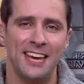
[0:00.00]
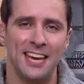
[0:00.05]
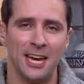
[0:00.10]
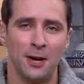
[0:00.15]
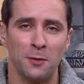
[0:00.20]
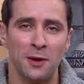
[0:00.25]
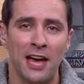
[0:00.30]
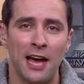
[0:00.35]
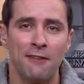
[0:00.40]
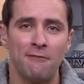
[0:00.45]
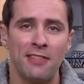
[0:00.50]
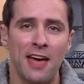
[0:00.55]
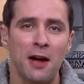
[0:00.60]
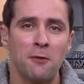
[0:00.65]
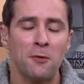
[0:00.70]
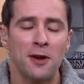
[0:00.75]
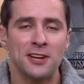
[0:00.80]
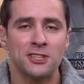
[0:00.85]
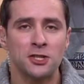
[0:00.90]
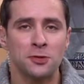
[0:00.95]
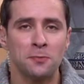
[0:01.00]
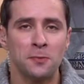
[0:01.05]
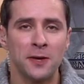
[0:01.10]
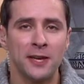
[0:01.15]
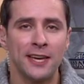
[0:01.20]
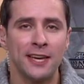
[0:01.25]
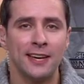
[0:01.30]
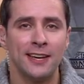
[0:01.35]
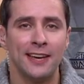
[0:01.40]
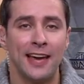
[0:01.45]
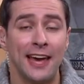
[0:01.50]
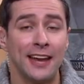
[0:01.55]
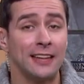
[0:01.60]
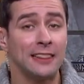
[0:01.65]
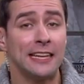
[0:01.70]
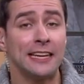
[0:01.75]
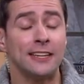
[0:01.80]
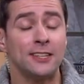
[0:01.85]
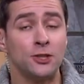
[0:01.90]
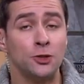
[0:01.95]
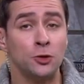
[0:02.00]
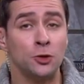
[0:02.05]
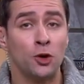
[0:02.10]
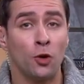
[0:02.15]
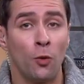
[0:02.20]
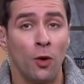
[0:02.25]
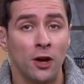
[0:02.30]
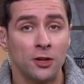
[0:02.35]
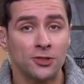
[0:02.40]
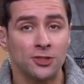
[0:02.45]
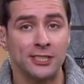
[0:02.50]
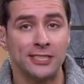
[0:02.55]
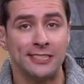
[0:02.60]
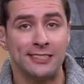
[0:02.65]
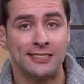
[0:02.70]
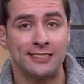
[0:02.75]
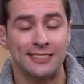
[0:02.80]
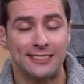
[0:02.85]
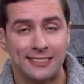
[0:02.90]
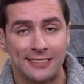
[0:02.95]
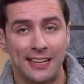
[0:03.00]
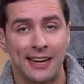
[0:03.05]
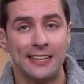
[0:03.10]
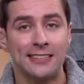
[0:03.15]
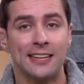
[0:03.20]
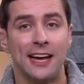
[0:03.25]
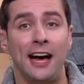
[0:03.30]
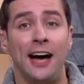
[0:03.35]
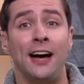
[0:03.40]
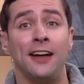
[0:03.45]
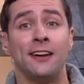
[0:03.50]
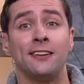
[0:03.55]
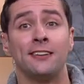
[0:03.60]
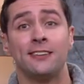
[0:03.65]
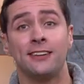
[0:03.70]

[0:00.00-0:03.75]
And we have that recipe and a link to Kowalski's site on